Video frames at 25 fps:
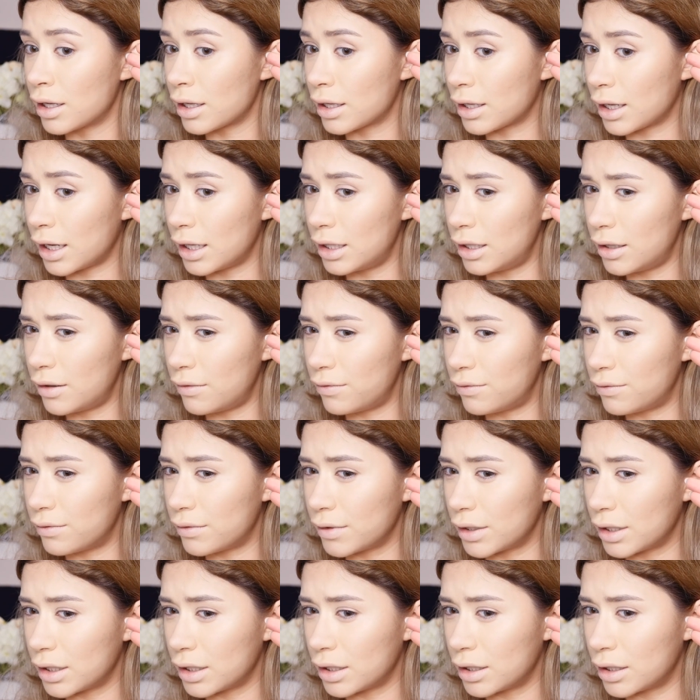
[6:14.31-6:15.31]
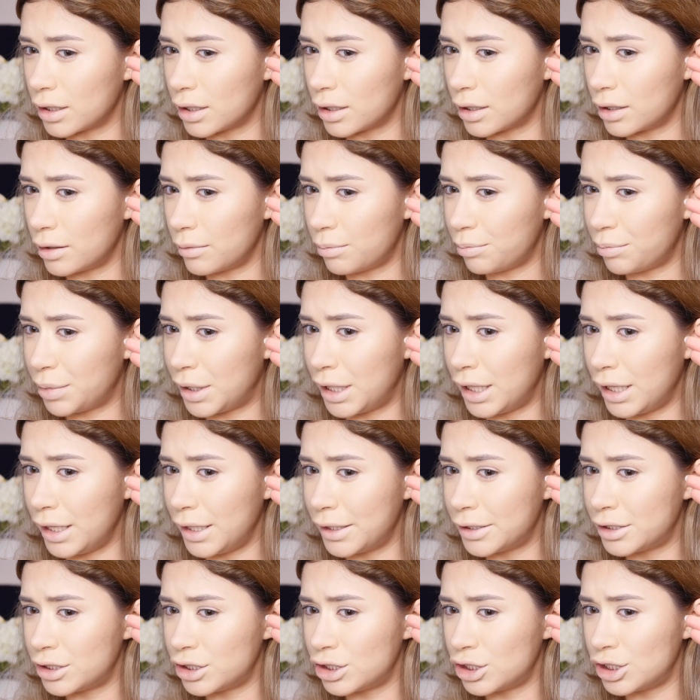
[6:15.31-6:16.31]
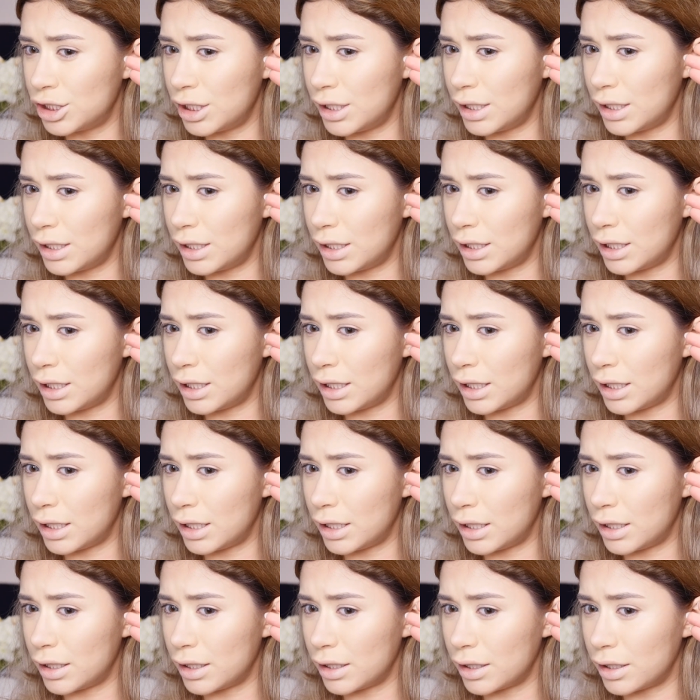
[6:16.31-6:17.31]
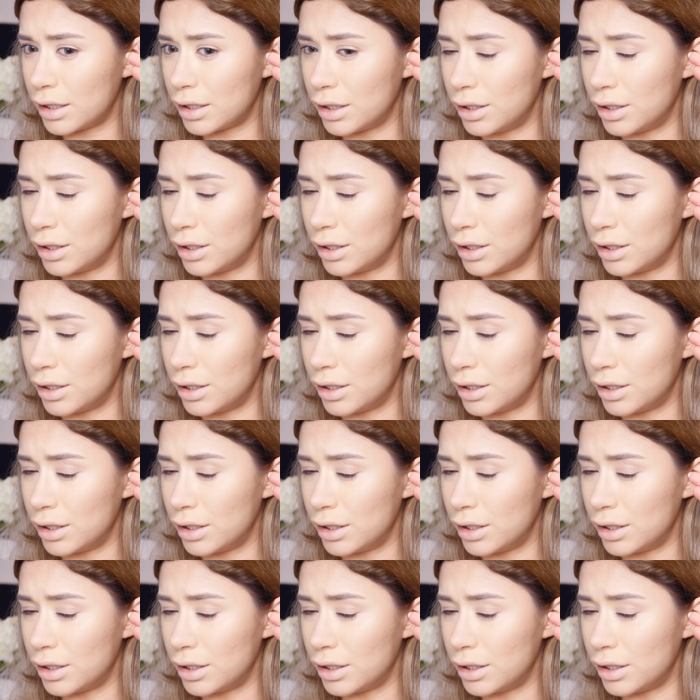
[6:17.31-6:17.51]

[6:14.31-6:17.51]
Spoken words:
kind of a peachy